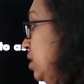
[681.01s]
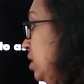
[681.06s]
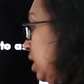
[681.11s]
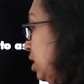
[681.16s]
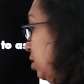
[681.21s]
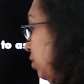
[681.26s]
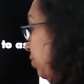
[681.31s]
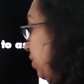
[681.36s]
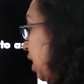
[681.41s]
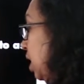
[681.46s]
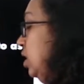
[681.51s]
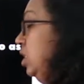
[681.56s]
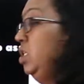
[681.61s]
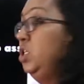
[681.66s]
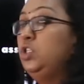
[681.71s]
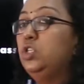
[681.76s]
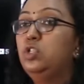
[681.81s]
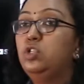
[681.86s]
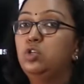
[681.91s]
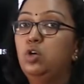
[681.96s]
set of
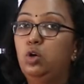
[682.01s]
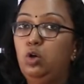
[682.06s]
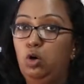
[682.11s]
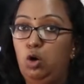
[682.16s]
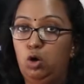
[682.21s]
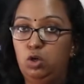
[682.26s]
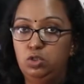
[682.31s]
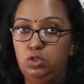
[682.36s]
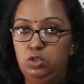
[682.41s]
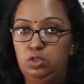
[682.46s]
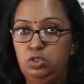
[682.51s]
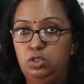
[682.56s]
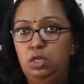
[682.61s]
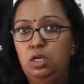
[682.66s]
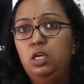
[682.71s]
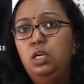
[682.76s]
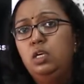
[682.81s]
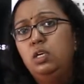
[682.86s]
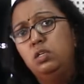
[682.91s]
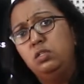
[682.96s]
conditions or clauses.
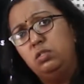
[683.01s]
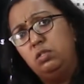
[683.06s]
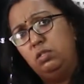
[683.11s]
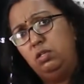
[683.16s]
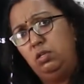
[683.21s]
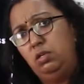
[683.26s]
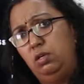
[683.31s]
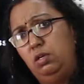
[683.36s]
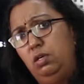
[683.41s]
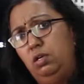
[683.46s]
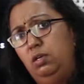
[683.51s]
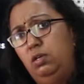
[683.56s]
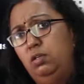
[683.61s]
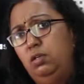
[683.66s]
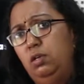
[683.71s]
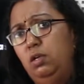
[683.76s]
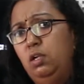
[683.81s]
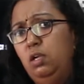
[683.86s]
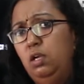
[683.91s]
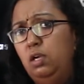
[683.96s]
So,
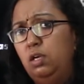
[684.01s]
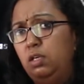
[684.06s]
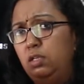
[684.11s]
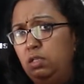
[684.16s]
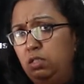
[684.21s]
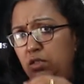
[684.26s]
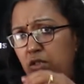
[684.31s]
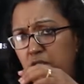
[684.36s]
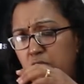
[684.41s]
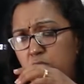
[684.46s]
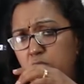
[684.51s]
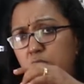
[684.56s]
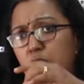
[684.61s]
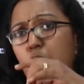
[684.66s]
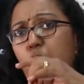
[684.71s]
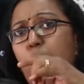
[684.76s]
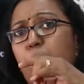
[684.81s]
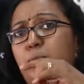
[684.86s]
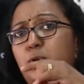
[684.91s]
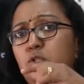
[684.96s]
just the
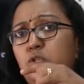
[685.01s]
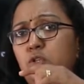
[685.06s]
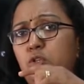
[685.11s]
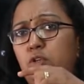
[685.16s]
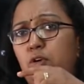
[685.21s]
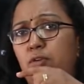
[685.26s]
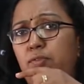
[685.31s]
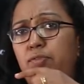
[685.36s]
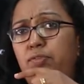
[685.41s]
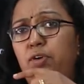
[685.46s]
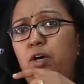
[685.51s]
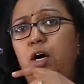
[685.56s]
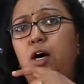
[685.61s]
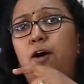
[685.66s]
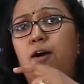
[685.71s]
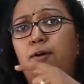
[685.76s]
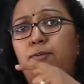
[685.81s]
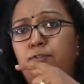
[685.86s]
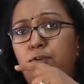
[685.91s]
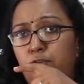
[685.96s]
opposite of
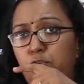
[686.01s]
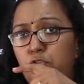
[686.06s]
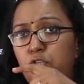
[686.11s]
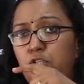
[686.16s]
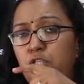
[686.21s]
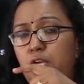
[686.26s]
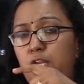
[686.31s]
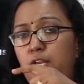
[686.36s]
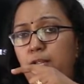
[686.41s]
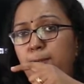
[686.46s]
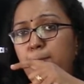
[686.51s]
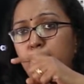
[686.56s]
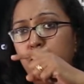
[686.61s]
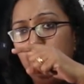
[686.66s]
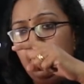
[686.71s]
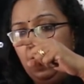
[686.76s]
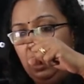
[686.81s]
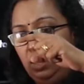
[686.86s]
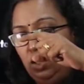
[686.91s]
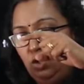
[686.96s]
forward chaining,
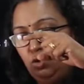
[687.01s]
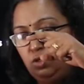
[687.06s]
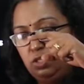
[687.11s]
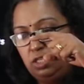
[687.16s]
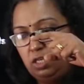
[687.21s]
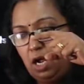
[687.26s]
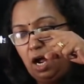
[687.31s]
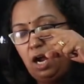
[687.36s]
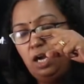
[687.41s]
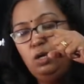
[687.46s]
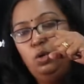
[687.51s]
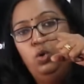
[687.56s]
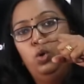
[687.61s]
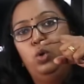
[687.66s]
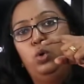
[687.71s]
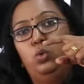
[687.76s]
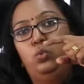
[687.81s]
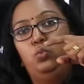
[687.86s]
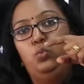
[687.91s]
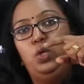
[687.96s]
you start
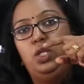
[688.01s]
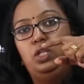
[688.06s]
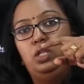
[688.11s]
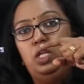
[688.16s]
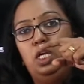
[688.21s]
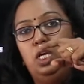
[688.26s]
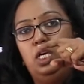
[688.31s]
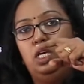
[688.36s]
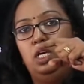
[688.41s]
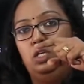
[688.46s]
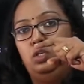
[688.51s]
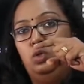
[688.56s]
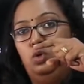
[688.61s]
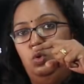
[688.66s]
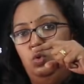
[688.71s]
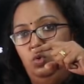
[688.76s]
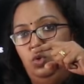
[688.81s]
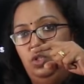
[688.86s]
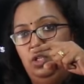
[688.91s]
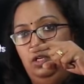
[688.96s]
with the
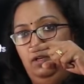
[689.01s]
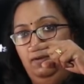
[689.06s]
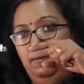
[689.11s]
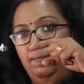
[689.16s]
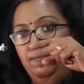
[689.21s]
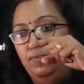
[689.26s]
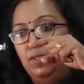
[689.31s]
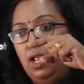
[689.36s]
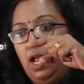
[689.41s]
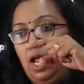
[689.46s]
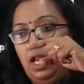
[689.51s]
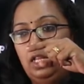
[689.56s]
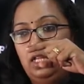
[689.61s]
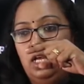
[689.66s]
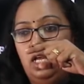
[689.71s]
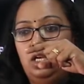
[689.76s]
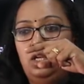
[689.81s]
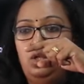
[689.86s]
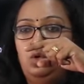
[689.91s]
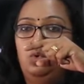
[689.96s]
conclusion and
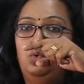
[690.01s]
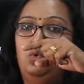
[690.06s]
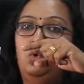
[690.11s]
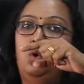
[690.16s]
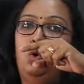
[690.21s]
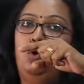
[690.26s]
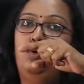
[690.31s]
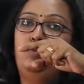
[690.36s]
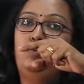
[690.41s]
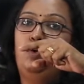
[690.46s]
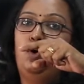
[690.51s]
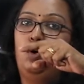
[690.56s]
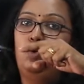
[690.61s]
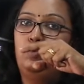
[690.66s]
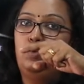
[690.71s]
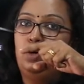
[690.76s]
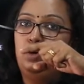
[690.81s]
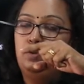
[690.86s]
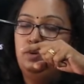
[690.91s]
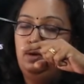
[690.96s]
then you go
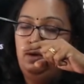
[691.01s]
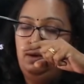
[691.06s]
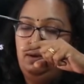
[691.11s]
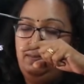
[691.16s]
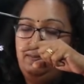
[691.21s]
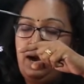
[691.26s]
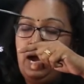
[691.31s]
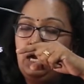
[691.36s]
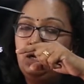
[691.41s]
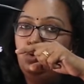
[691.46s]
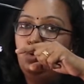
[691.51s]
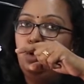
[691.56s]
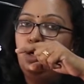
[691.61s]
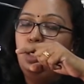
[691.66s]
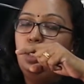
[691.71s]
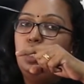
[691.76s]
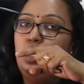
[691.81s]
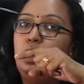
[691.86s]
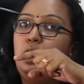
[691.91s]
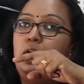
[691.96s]
forward,
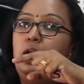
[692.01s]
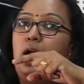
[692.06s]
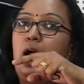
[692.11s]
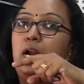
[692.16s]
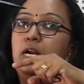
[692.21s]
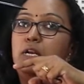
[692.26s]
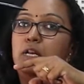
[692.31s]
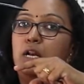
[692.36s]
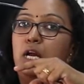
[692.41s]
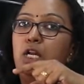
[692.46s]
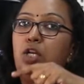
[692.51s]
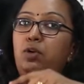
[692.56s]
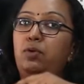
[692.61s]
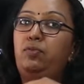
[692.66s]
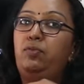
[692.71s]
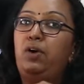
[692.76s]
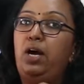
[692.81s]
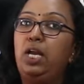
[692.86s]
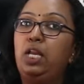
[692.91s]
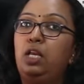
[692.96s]
backward and try to
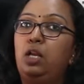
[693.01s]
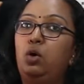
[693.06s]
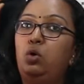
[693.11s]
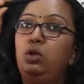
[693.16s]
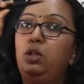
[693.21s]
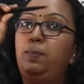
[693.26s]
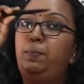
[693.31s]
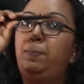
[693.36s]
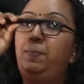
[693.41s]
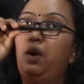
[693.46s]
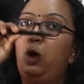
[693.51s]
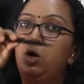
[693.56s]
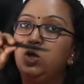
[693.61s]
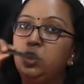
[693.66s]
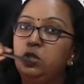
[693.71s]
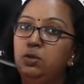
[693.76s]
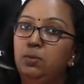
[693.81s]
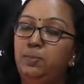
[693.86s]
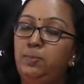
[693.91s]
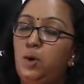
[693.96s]
find out
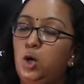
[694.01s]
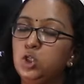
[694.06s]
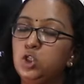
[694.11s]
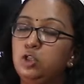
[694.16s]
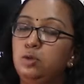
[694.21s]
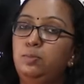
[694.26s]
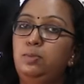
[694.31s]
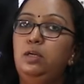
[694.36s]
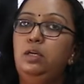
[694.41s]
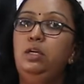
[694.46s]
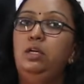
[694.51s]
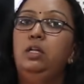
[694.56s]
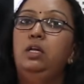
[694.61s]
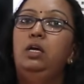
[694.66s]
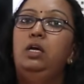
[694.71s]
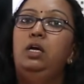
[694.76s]
the possible